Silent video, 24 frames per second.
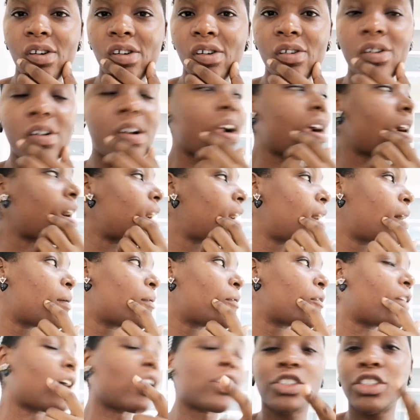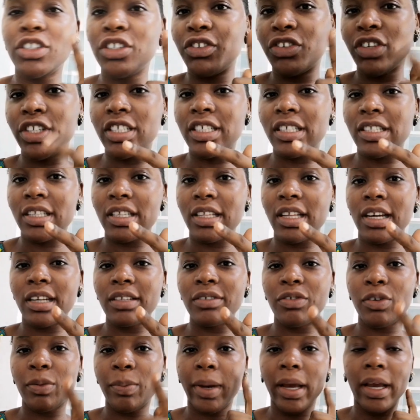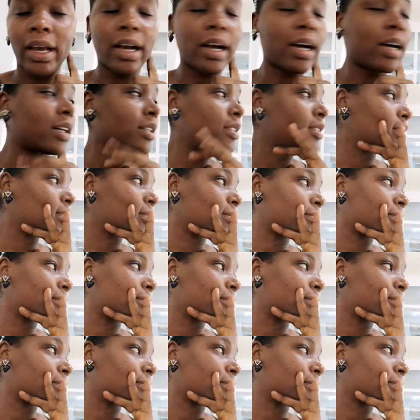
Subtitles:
So I'm actually registered for my card.